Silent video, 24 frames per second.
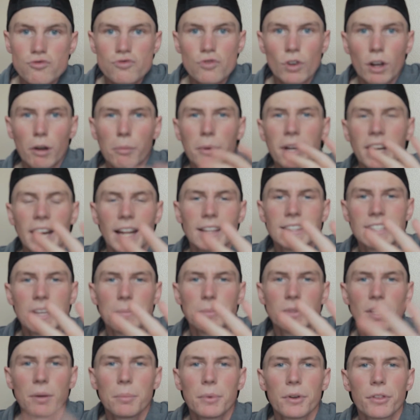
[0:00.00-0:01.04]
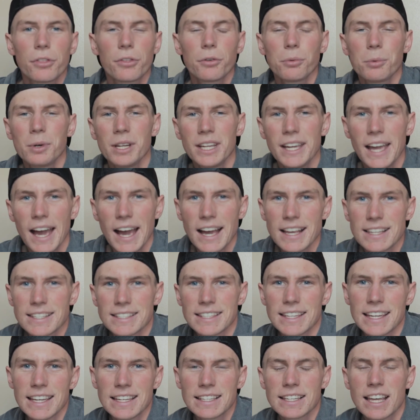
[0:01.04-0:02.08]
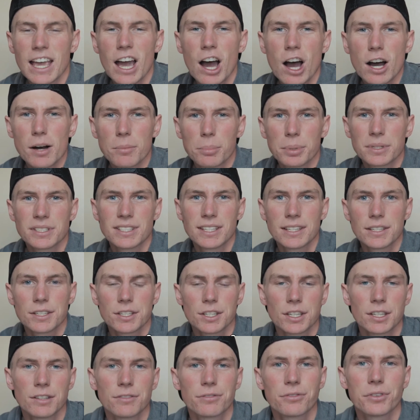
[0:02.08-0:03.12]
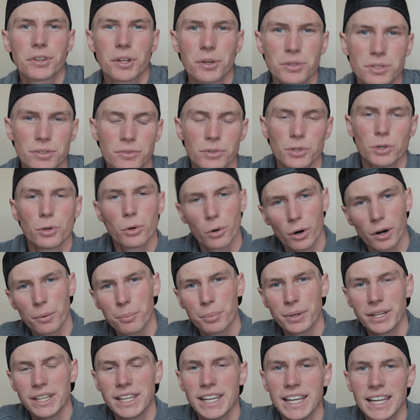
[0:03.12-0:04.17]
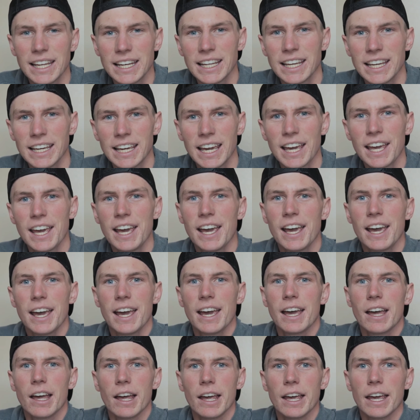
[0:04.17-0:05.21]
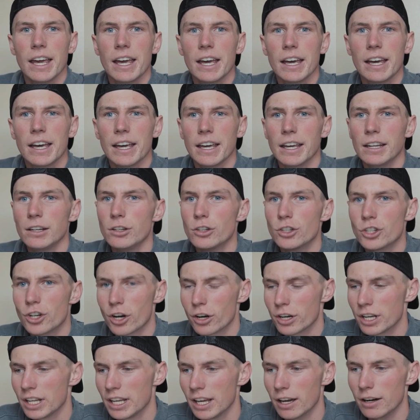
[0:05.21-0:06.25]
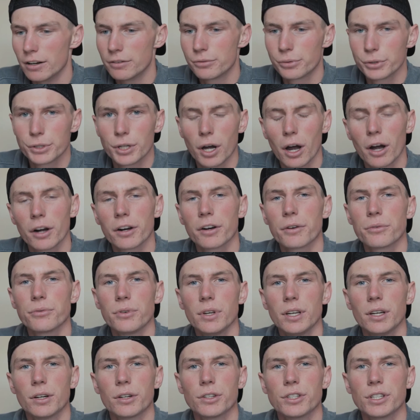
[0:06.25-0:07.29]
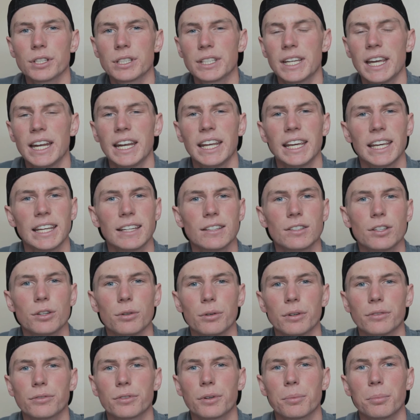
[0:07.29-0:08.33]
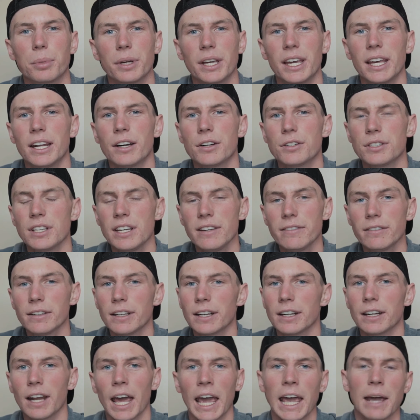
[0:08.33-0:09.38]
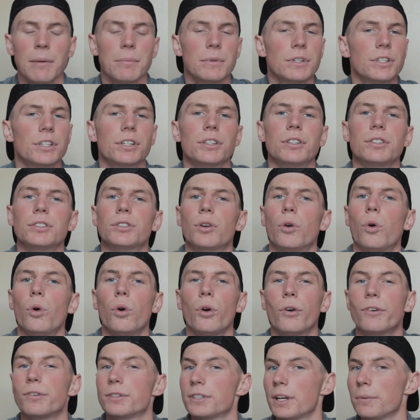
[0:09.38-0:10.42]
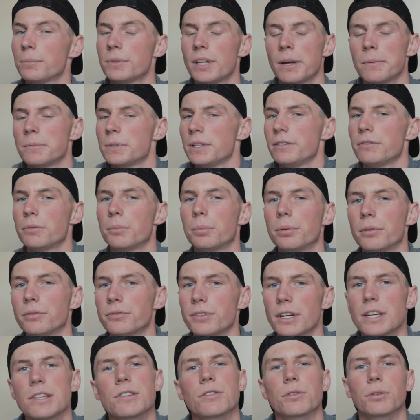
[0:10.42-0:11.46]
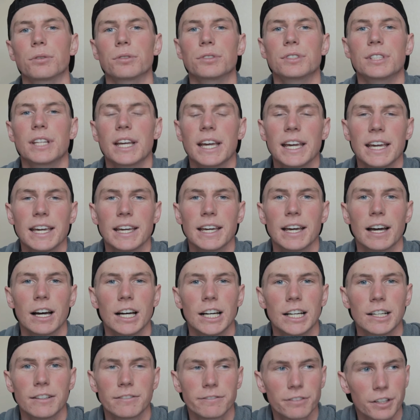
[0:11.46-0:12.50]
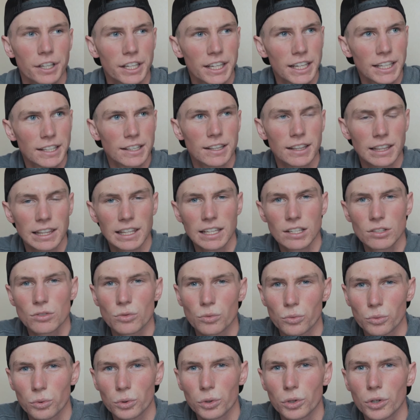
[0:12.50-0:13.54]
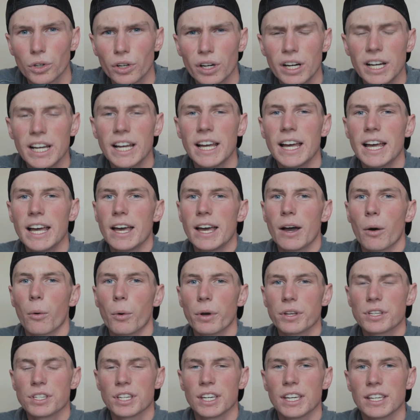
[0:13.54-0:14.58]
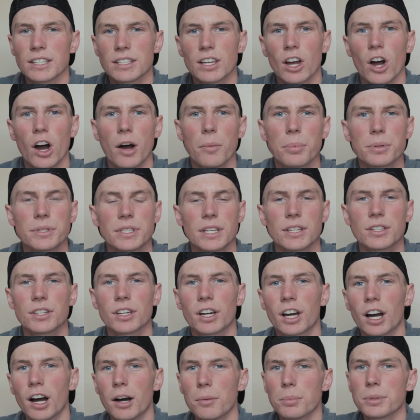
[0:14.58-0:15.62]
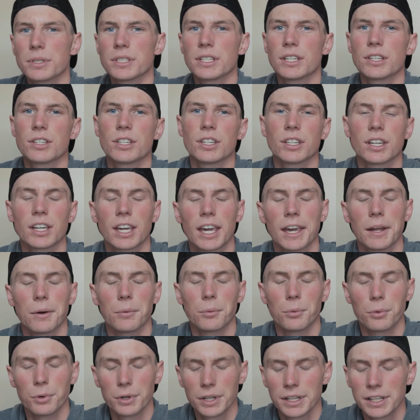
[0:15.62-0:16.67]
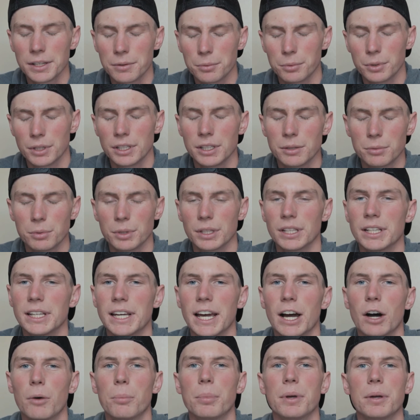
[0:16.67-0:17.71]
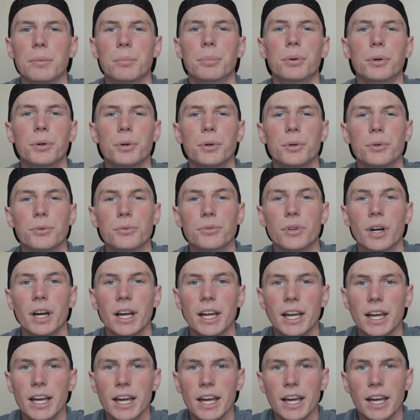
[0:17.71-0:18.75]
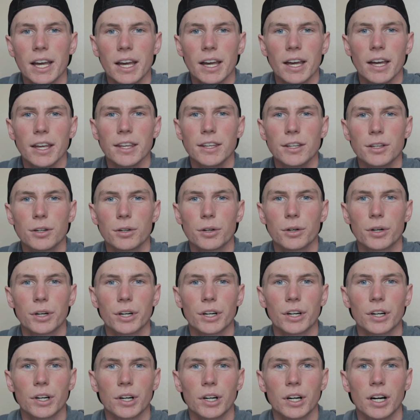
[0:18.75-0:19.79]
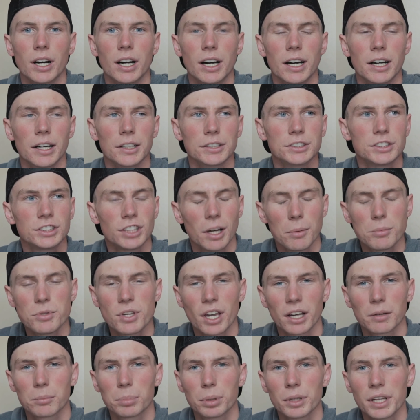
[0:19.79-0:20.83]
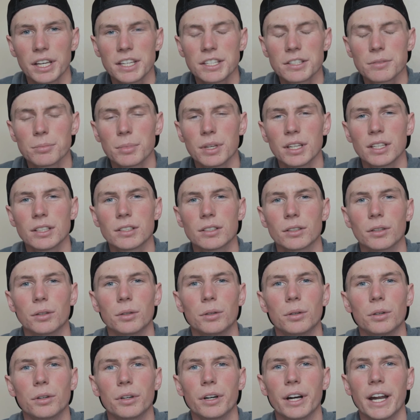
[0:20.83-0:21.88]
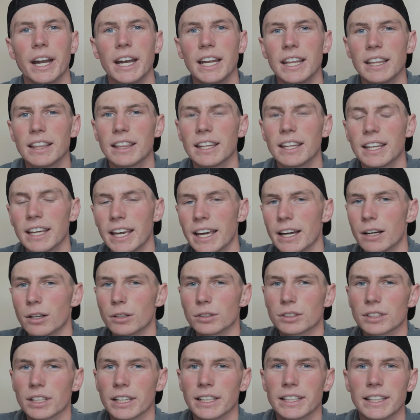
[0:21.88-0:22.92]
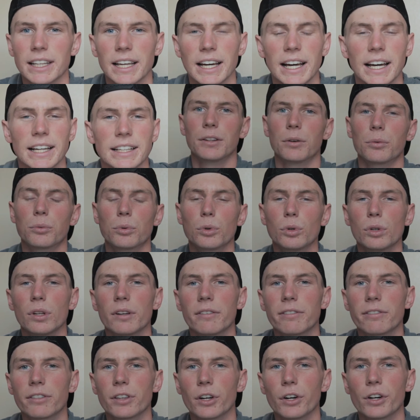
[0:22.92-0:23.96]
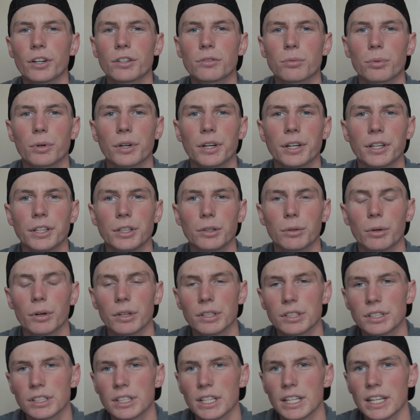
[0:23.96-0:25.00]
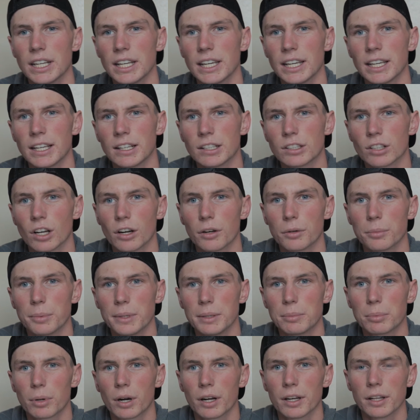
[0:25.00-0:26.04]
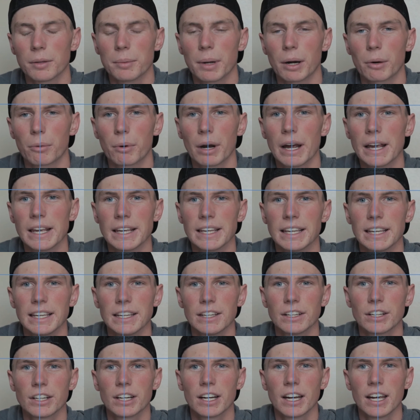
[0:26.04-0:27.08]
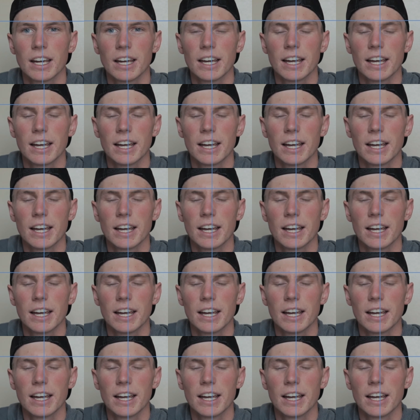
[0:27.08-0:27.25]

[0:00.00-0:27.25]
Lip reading: Coming in at tip number 3, guys, is composition. For those of you who are beginning in your journey of photography or just getting into it, for beginners, even amateurs, or sometimes even professionals, they forget this rule, which is composition. Composition can really help improve your subject placement or anything else like that. The rule of thirds, where you are sitting, so it would be probably about right here.